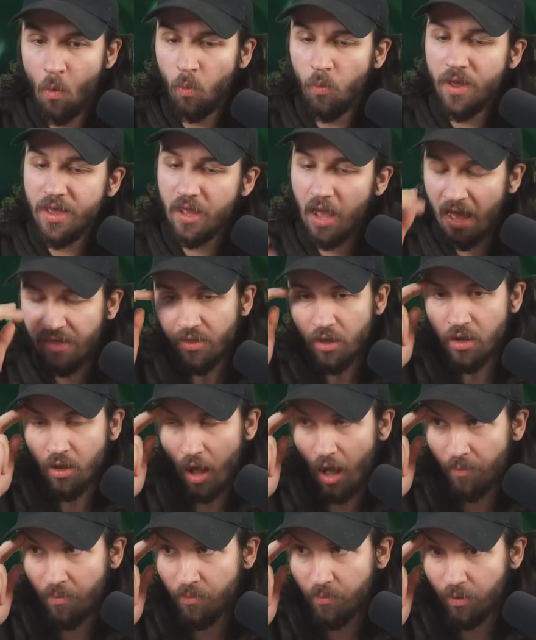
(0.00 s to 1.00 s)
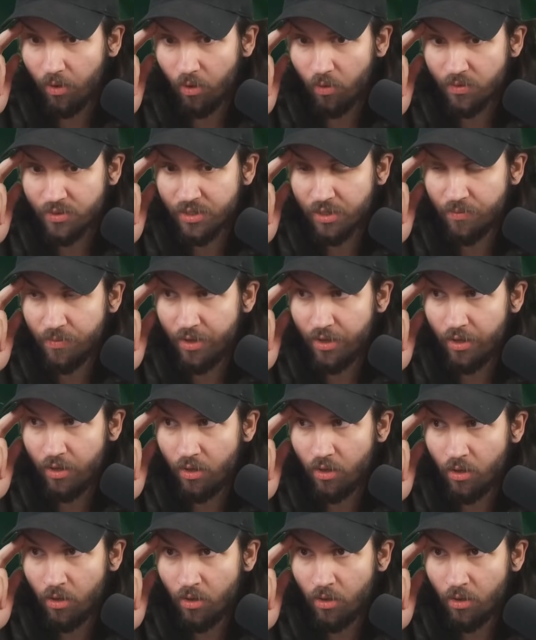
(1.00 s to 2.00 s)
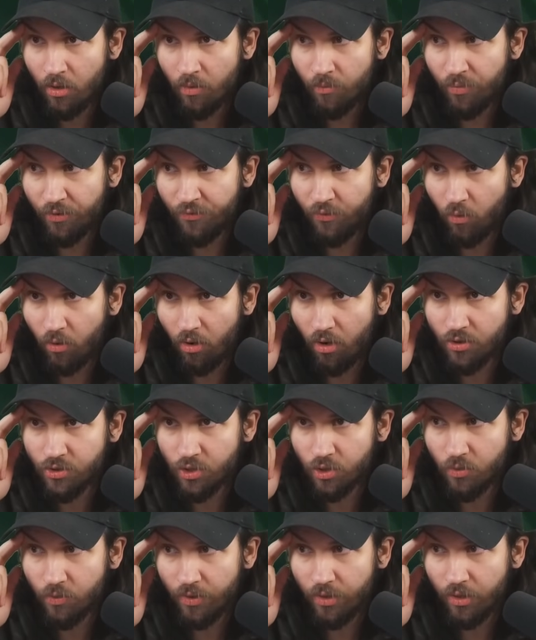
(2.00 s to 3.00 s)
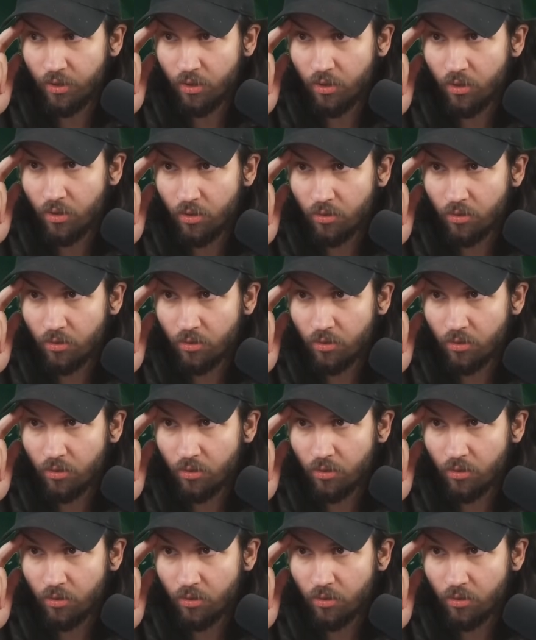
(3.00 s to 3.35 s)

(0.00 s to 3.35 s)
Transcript: Wait, I thought Goblin Barrel was going to be before Archer Queen.